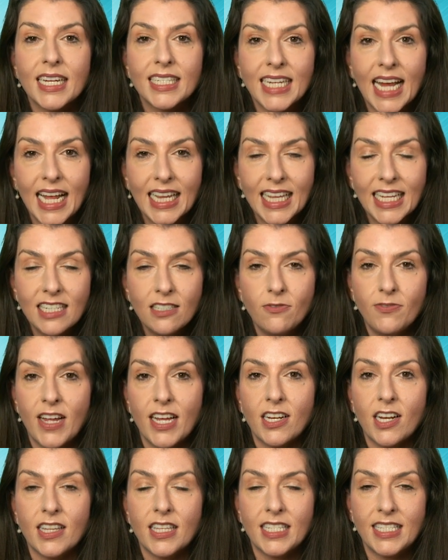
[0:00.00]
a dilated
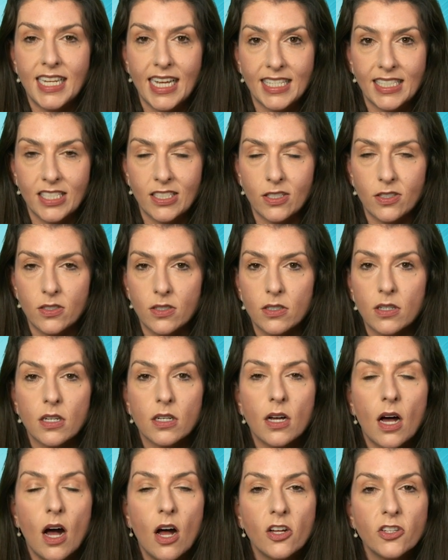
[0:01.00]
vein on the
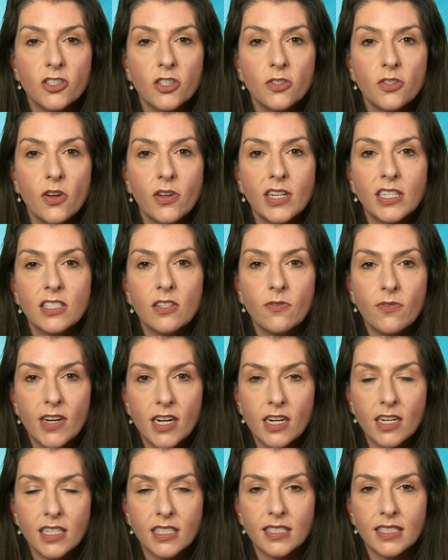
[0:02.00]
testicle, also known as a
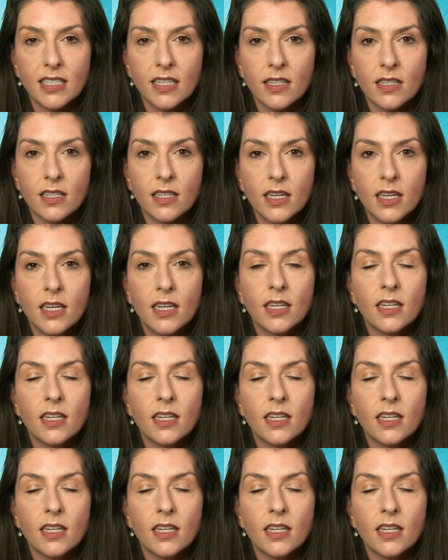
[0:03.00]
varicocele,